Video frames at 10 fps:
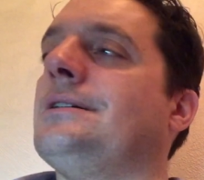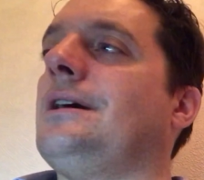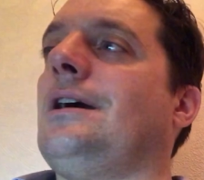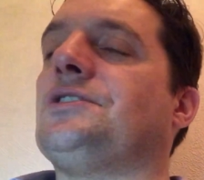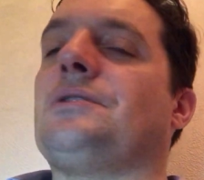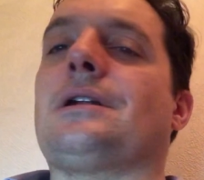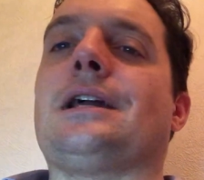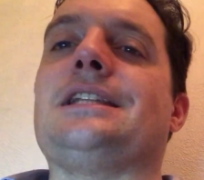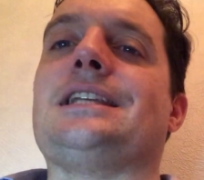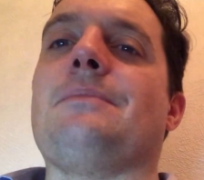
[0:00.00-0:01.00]
Our struggle
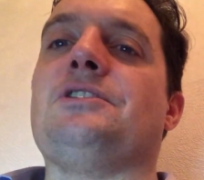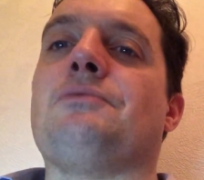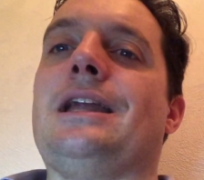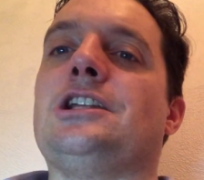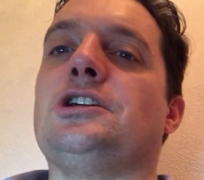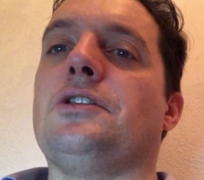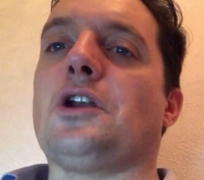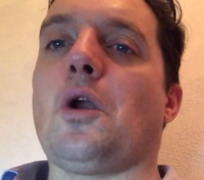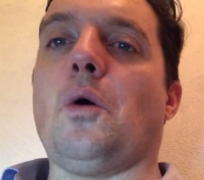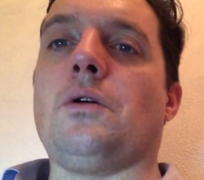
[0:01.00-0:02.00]
against them is red in tooth
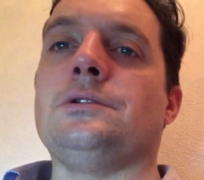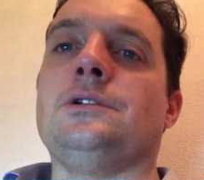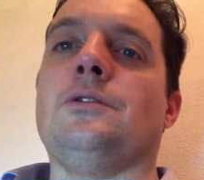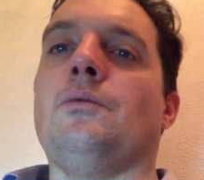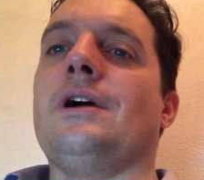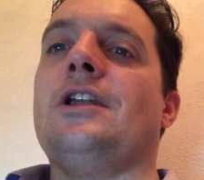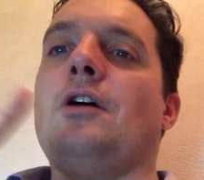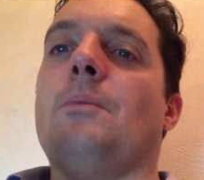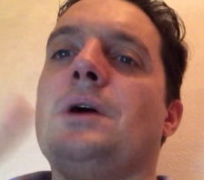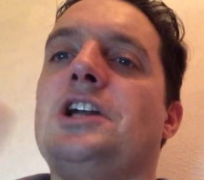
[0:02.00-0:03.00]
and claw. We're
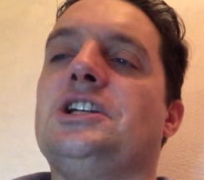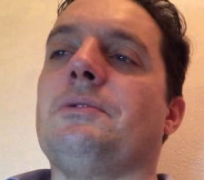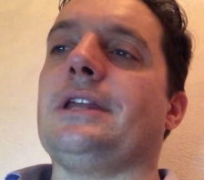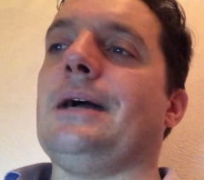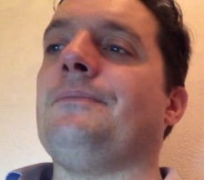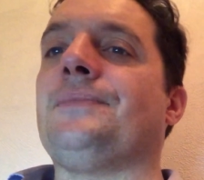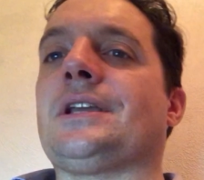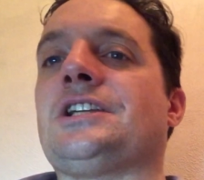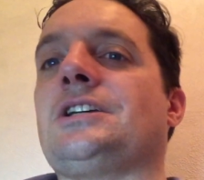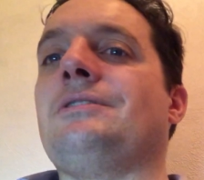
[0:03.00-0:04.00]
not merging with them,
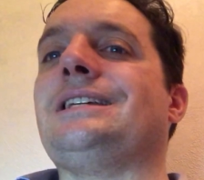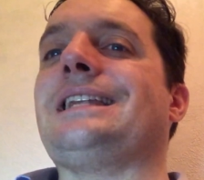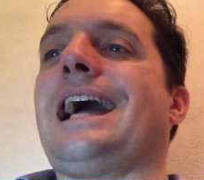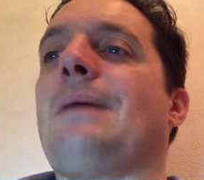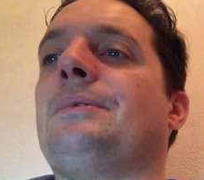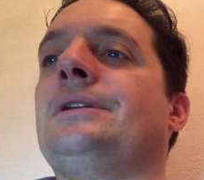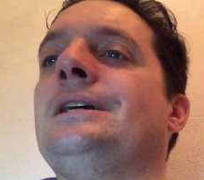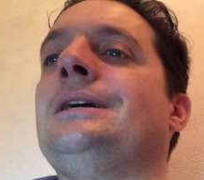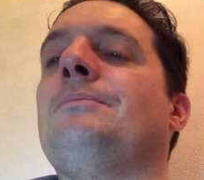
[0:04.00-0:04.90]
so it didn't happen.